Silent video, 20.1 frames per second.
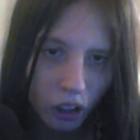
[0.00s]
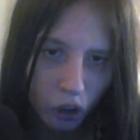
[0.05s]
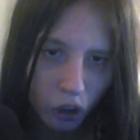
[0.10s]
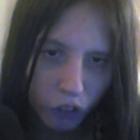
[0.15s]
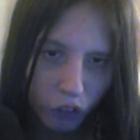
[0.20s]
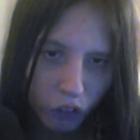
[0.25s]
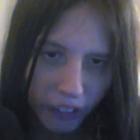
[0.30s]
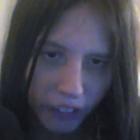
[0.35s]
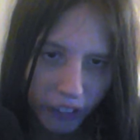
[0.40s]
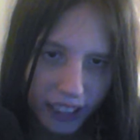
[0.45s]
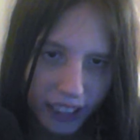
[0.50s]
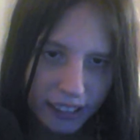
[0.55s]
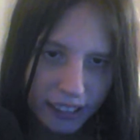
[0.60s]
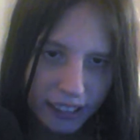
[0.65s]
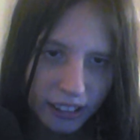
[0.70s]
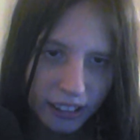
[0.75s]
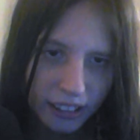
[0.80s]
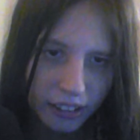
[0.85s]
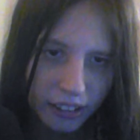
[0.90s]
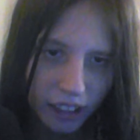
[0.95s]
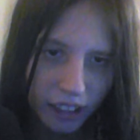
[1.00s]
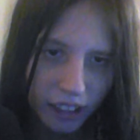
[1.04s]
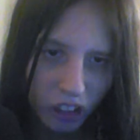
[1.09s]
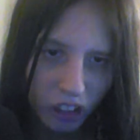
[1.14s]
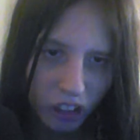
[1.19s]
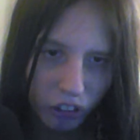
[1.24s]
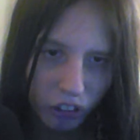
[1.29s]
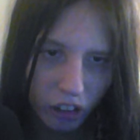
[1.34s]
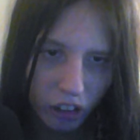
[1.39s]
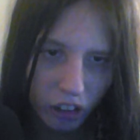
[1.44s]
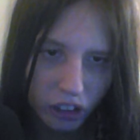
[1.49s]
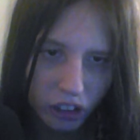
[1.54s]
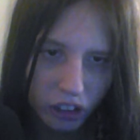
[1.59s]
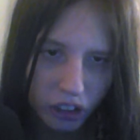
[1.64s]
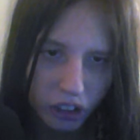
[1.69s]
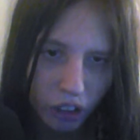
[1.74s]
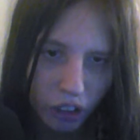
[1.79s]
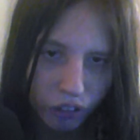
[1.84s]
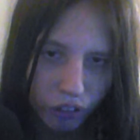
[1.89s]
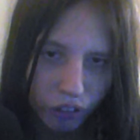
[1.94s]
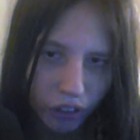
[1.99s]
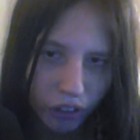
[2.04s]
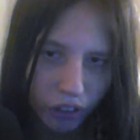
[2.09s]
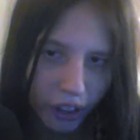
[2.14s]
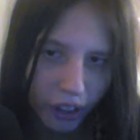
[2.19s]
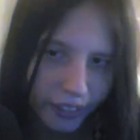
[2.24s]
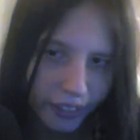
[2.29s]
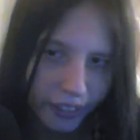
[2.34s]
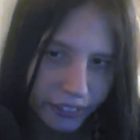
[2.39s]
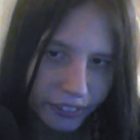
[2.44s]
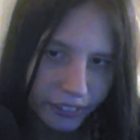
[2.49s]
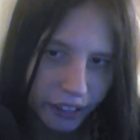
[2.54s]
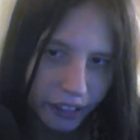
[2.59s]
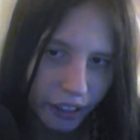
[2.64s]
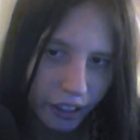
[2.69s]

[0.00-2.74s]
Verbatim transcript: creating a cross of light,